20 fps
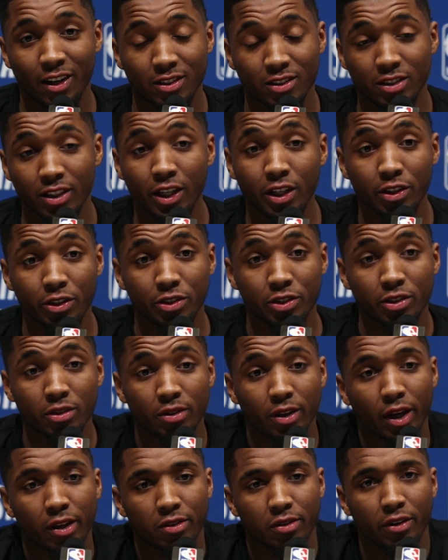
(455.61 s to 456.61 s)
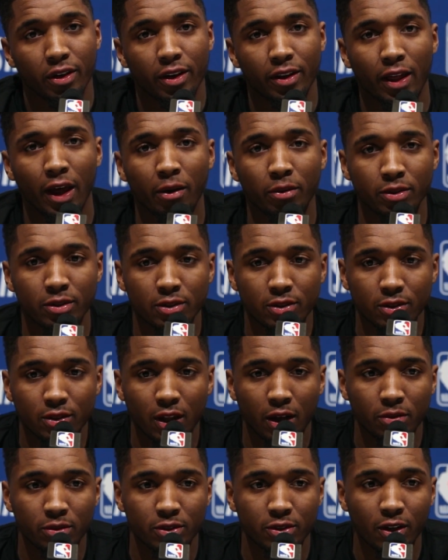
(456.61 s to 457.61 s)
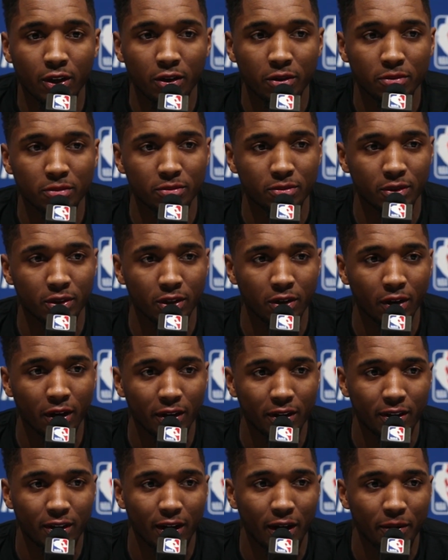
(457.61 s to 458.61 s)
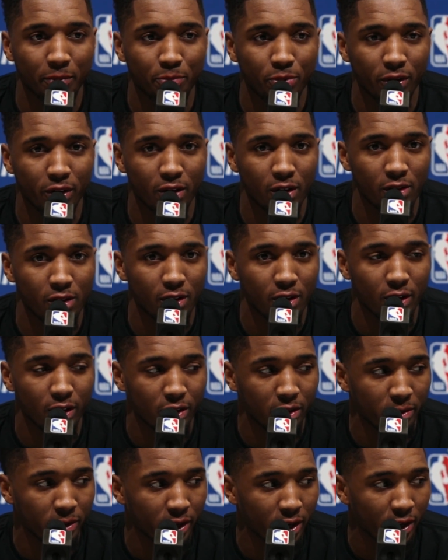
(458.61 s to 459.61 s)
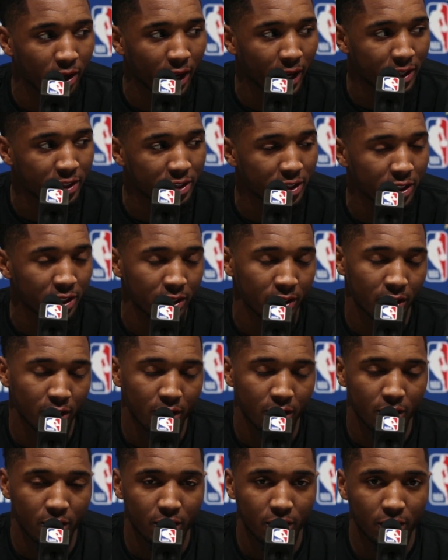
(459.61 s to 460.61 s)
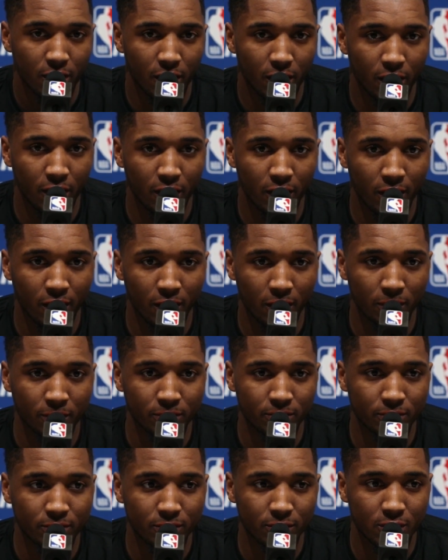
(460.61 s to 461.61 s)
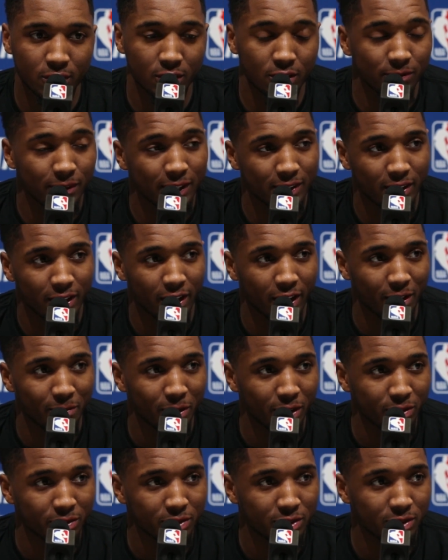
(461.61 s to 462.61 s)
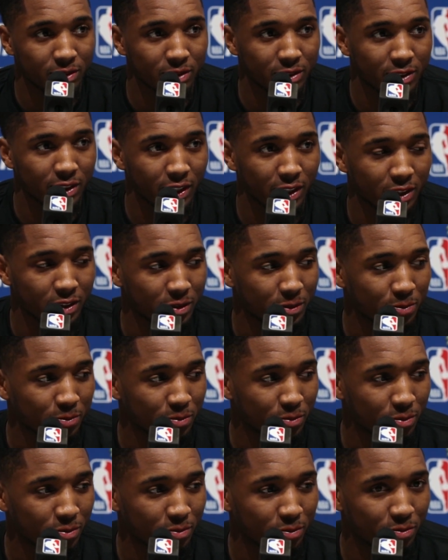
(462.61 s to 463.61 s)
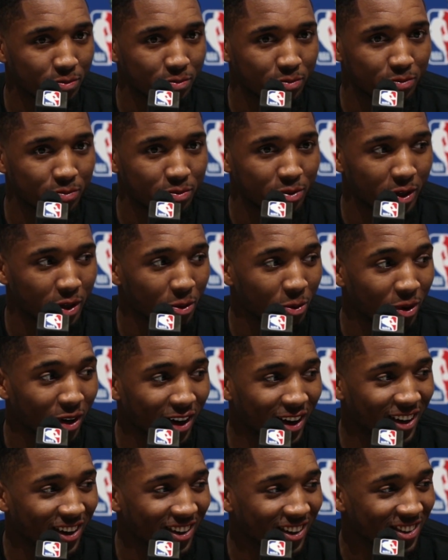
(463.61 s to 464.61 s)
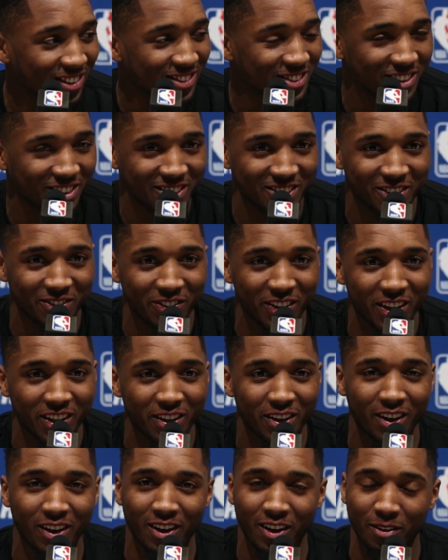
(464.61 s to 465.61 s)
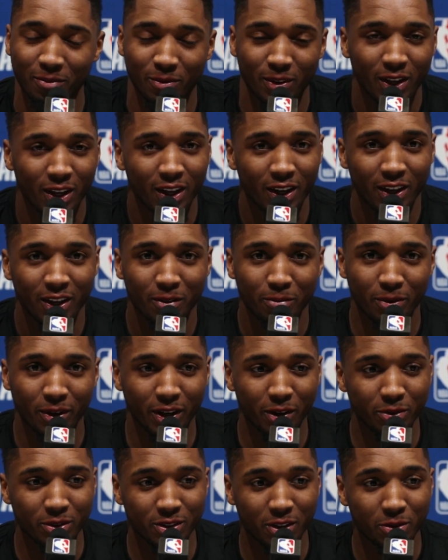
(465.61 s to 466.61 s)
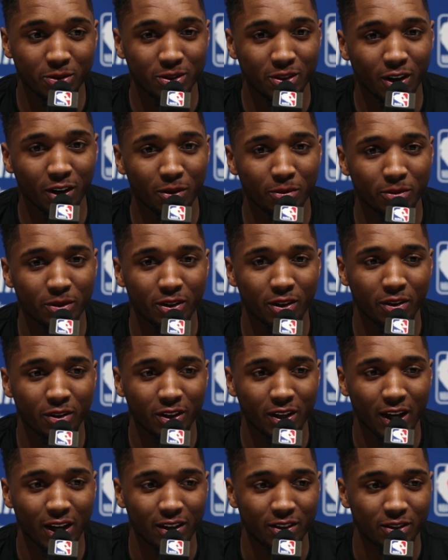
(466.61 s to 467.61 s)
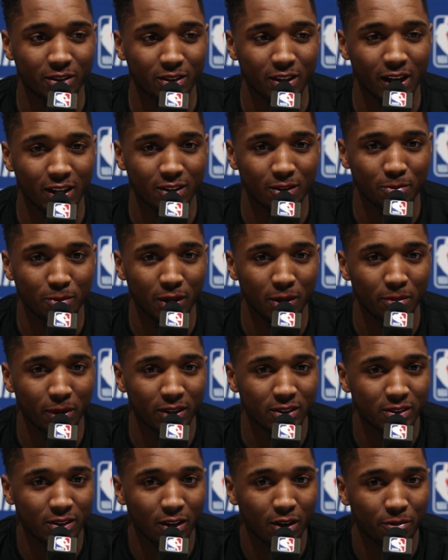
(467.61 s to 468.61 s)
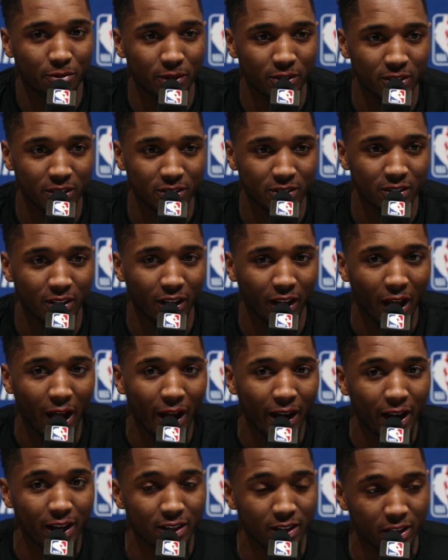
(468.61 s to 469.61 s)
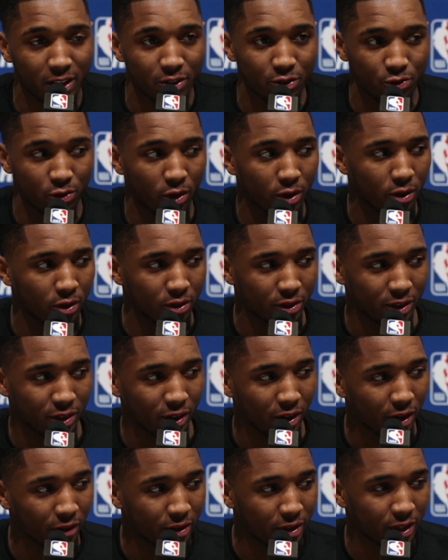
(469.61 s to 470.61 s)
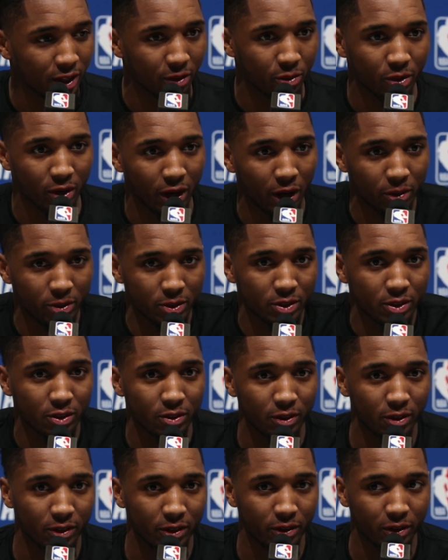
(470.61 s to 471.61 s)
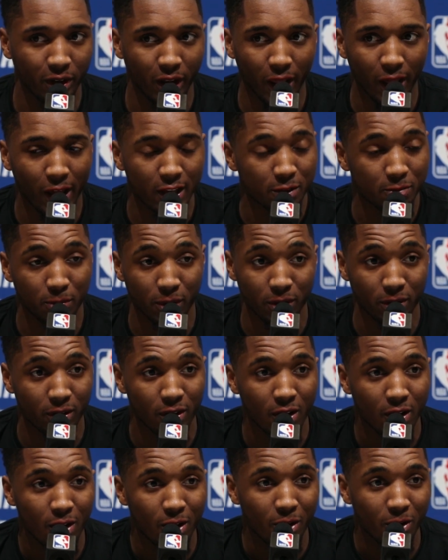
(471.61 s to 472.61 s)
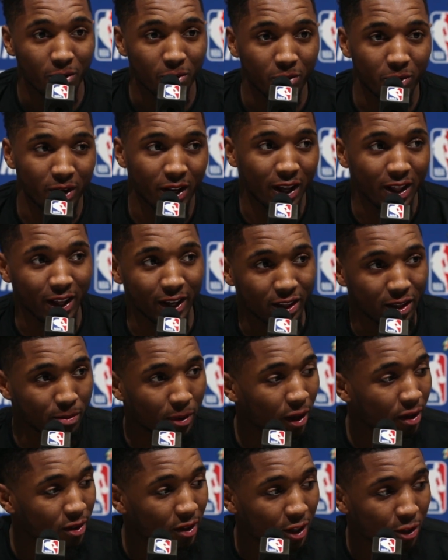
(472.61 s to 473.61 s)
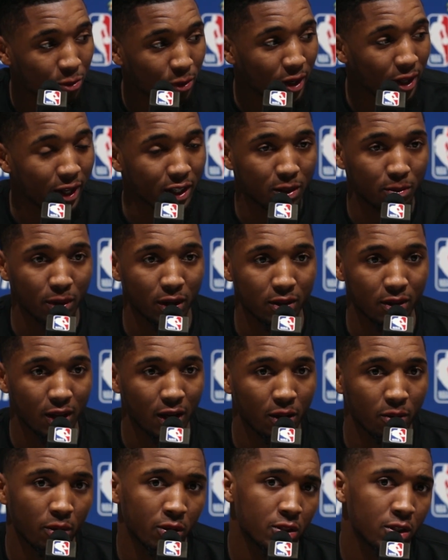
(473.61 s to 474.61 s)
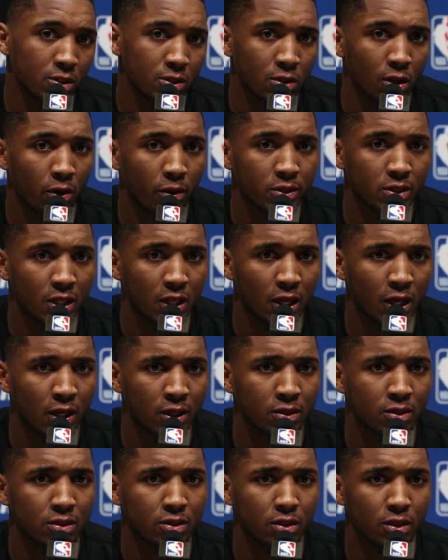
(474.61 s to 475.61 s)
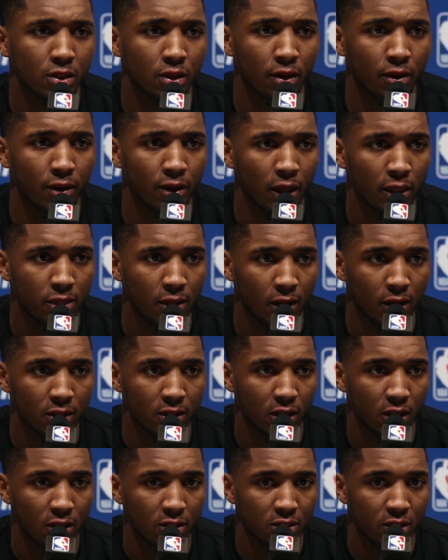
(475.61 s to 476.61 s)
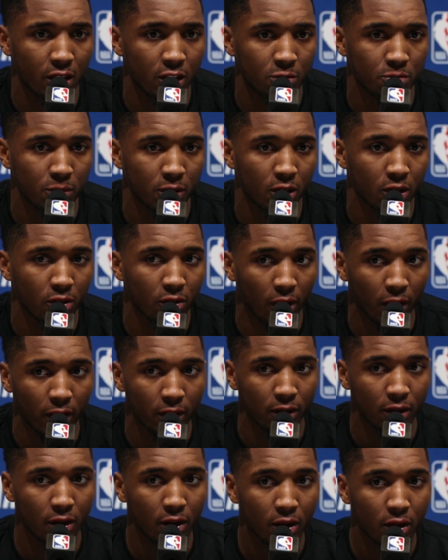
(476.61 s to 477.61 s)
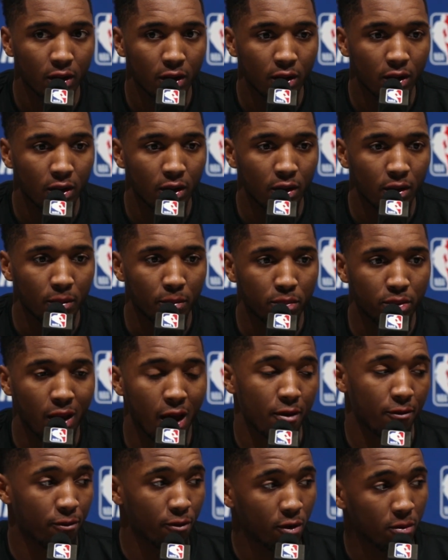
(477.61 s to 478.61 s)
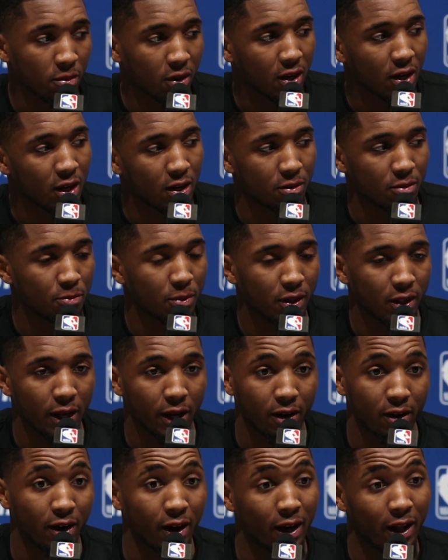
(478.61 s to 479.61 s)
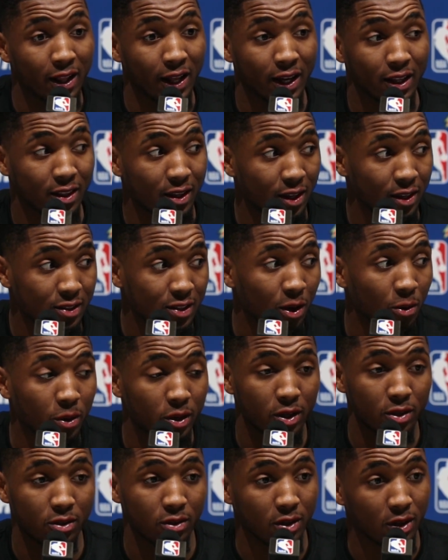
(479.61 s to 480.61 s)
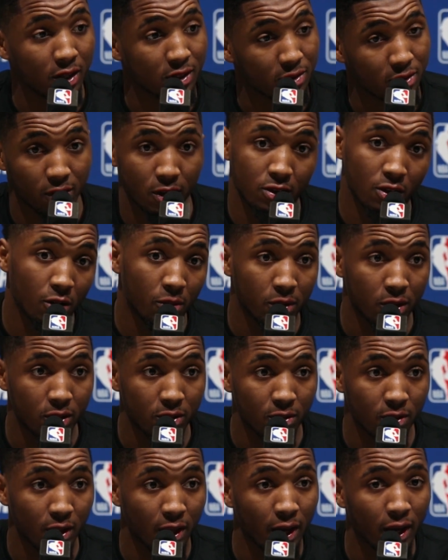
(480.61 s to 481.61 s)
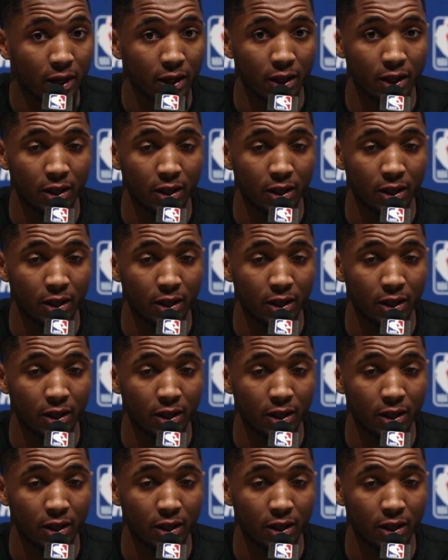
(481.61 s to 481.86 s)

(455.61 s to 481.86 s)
the sneaker shoot yesterday, that was dope. You know, I put another colorway on IG. Just the fact that I have my own shoe, I think, is pretty wild to me. But it was dope. You know, it kind of just got to be myself, and just I got to control, you know, everything, what I was doing. They asked me what I liked about this, what I liked about that, which isn't always the case, you know. And I think Adidas gives me a great platform to kind of be like, all right, I like this, I want to do this, or I don't want to do that.